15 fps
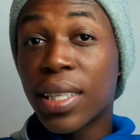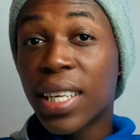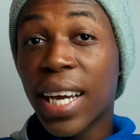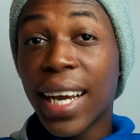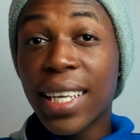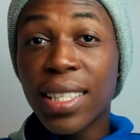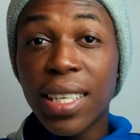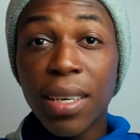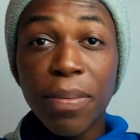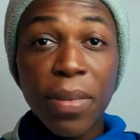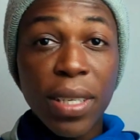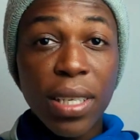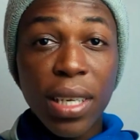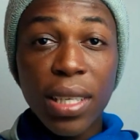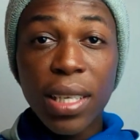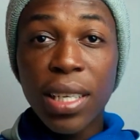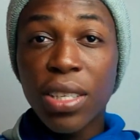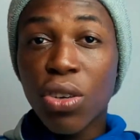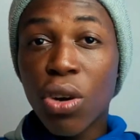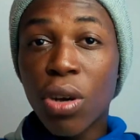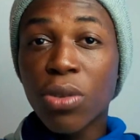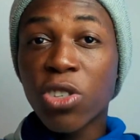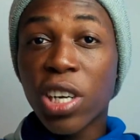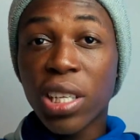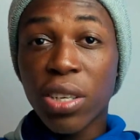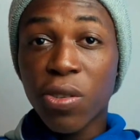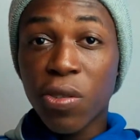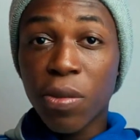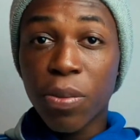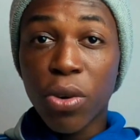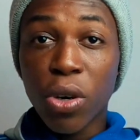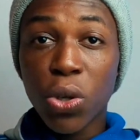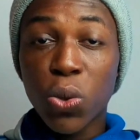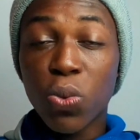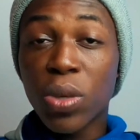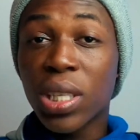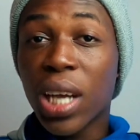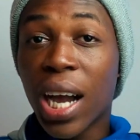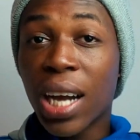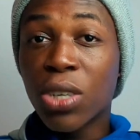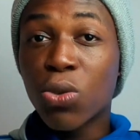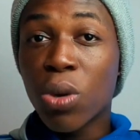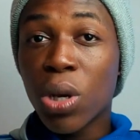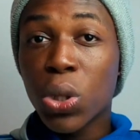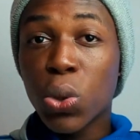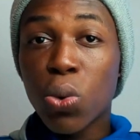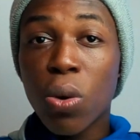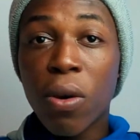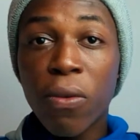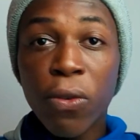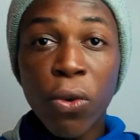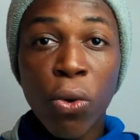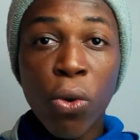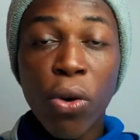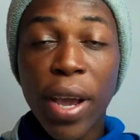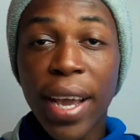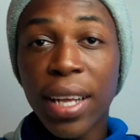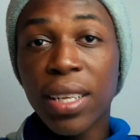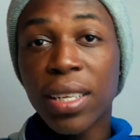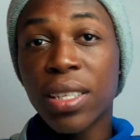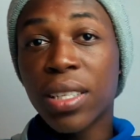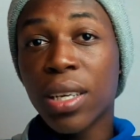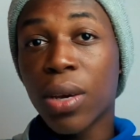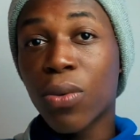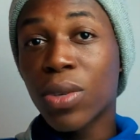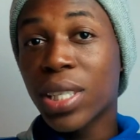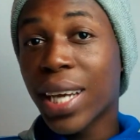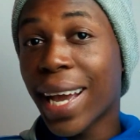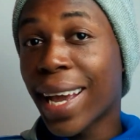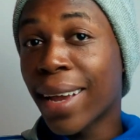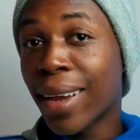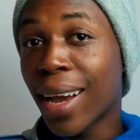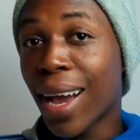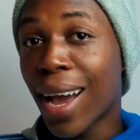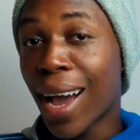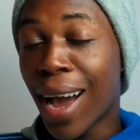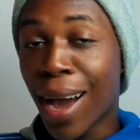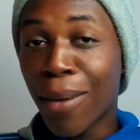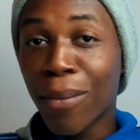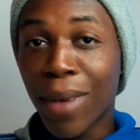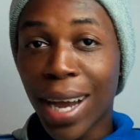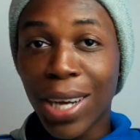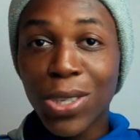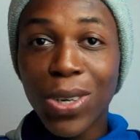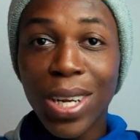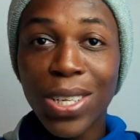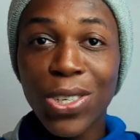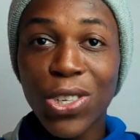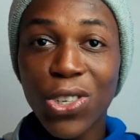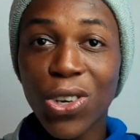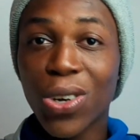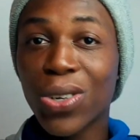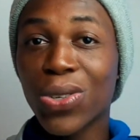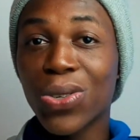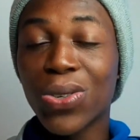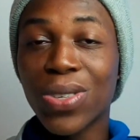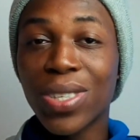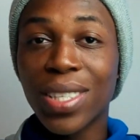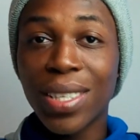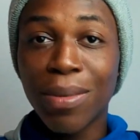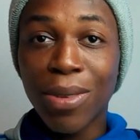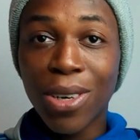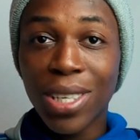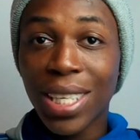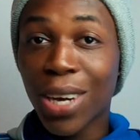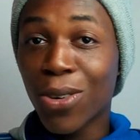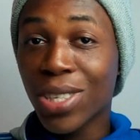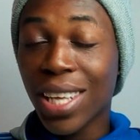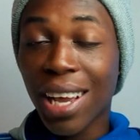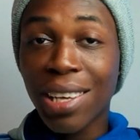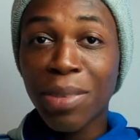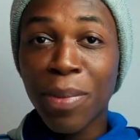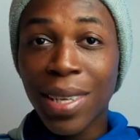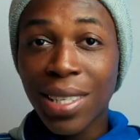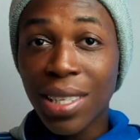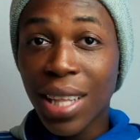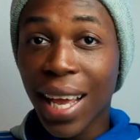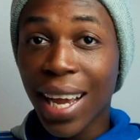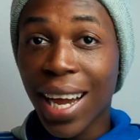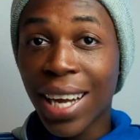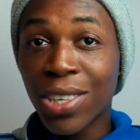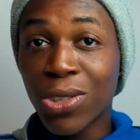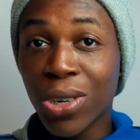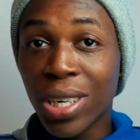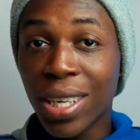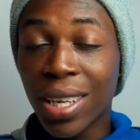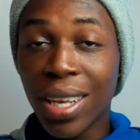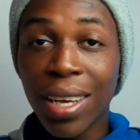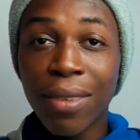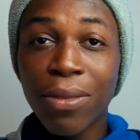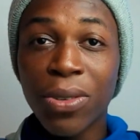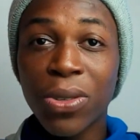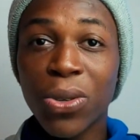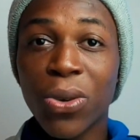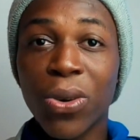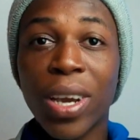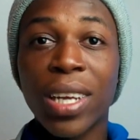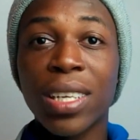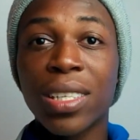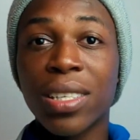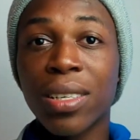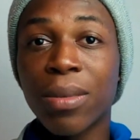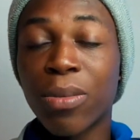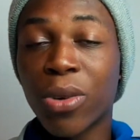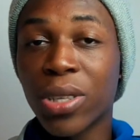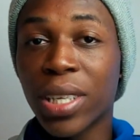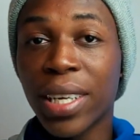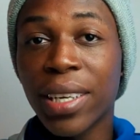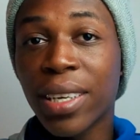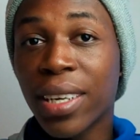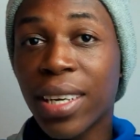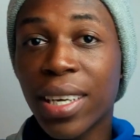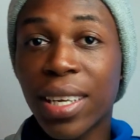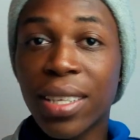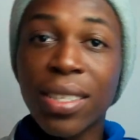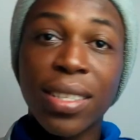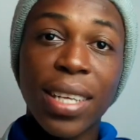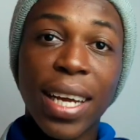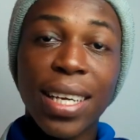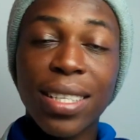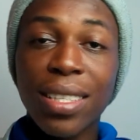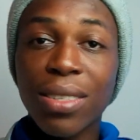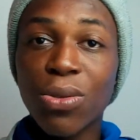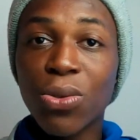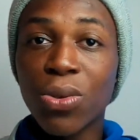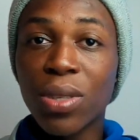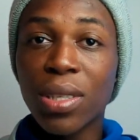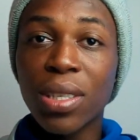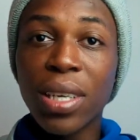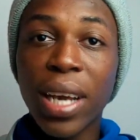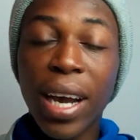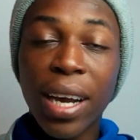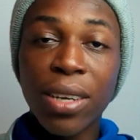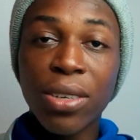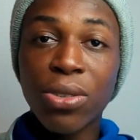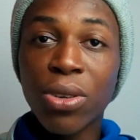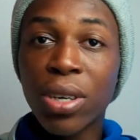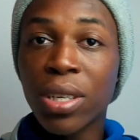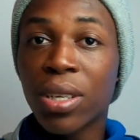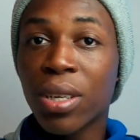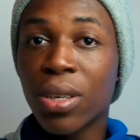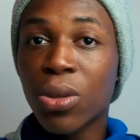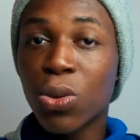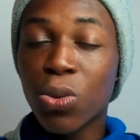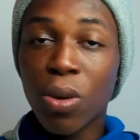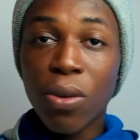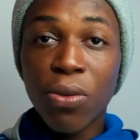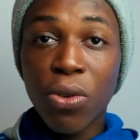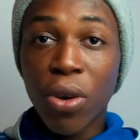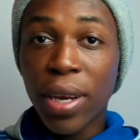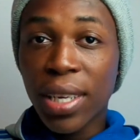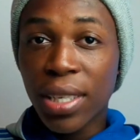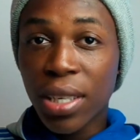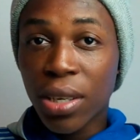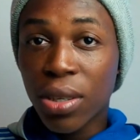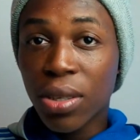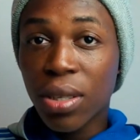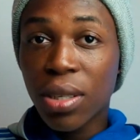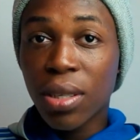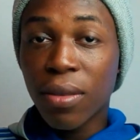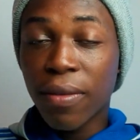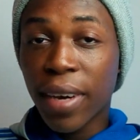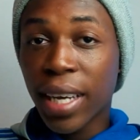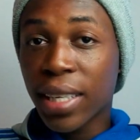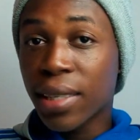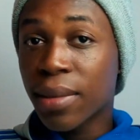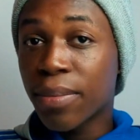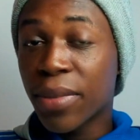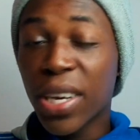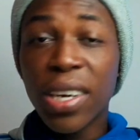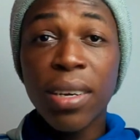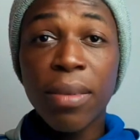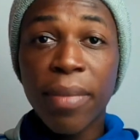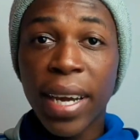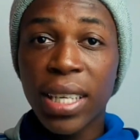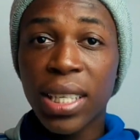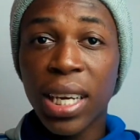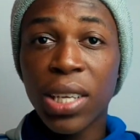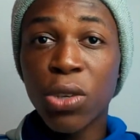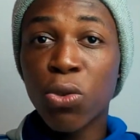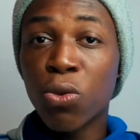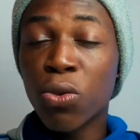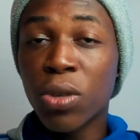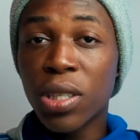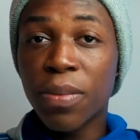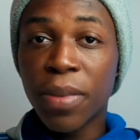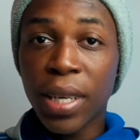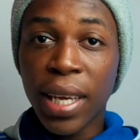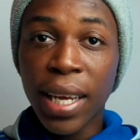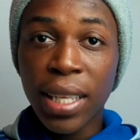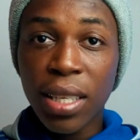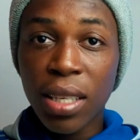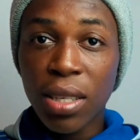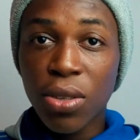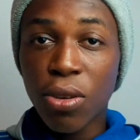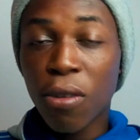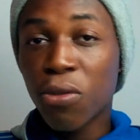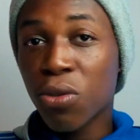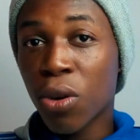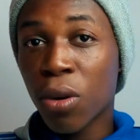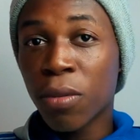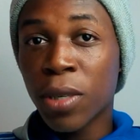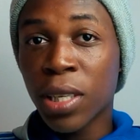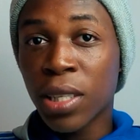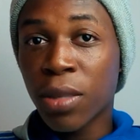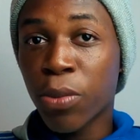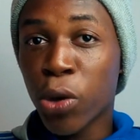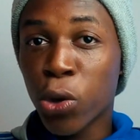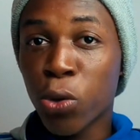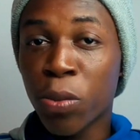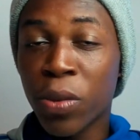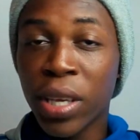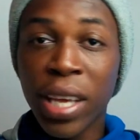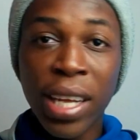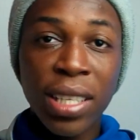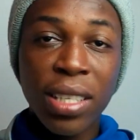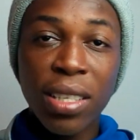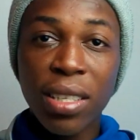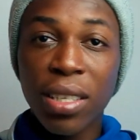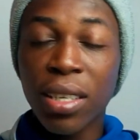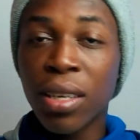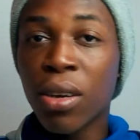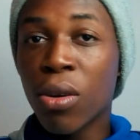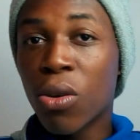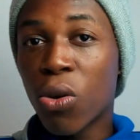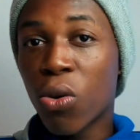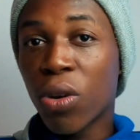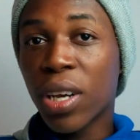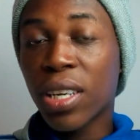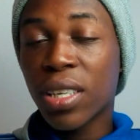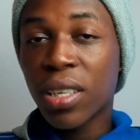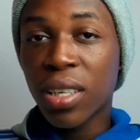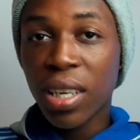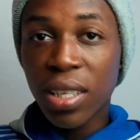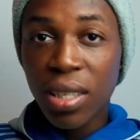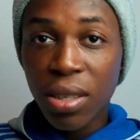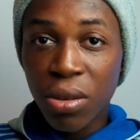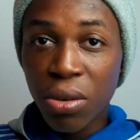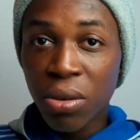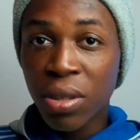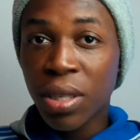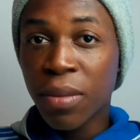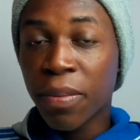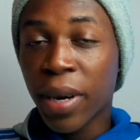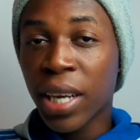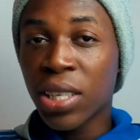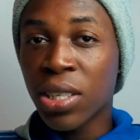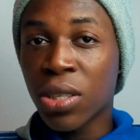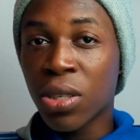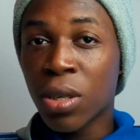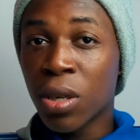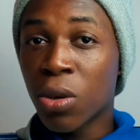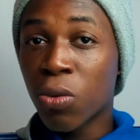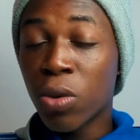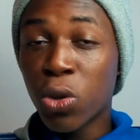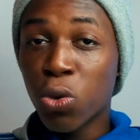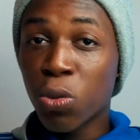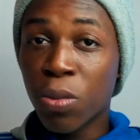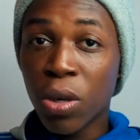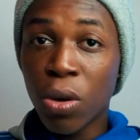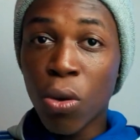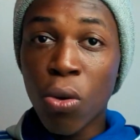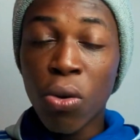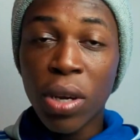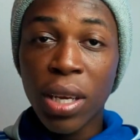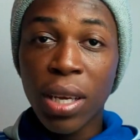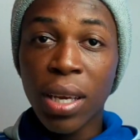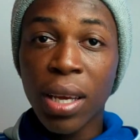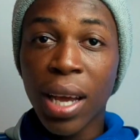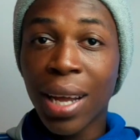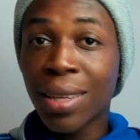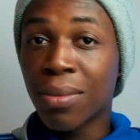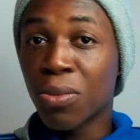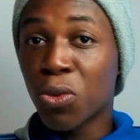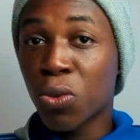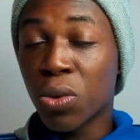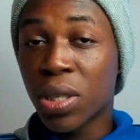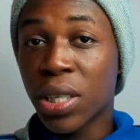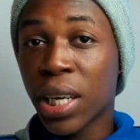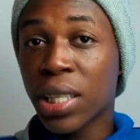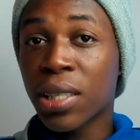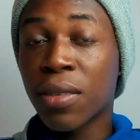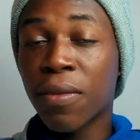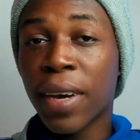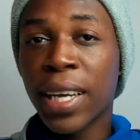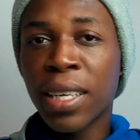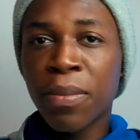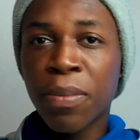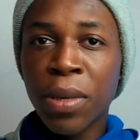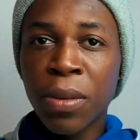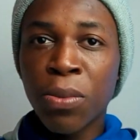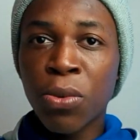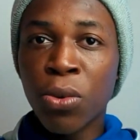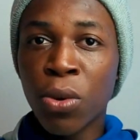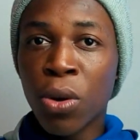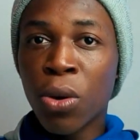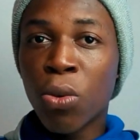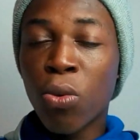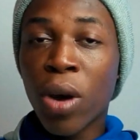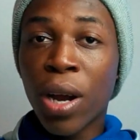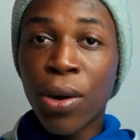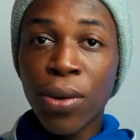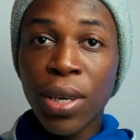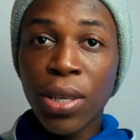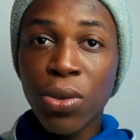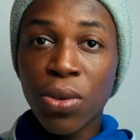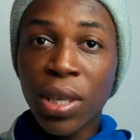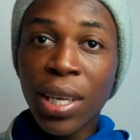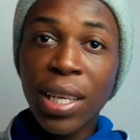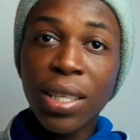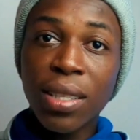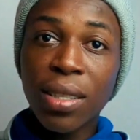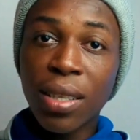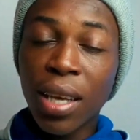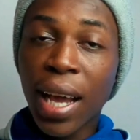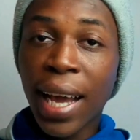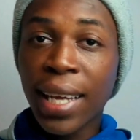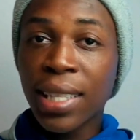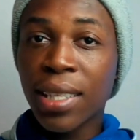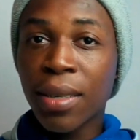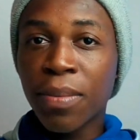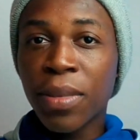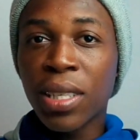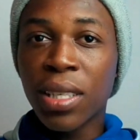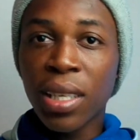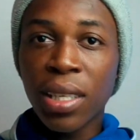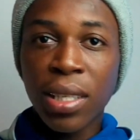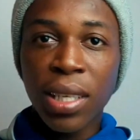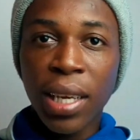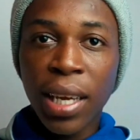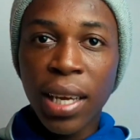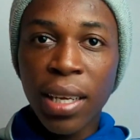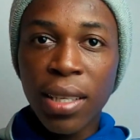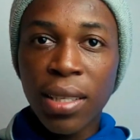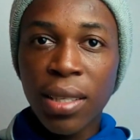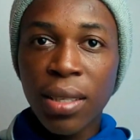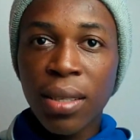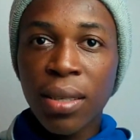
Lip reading: The Itel P38 comes right out of the box with Android 12 Go edition, which I am actually shocked to see because I was expecting like Android 11 Go edition. But hey, it's nice to see Android 12 Go edition on this device. Bear in mind that you won't be getting software updates, but you'll be getting the occasional security patches, which will be okay and will satisfy the people who are looking to get the Itel P38.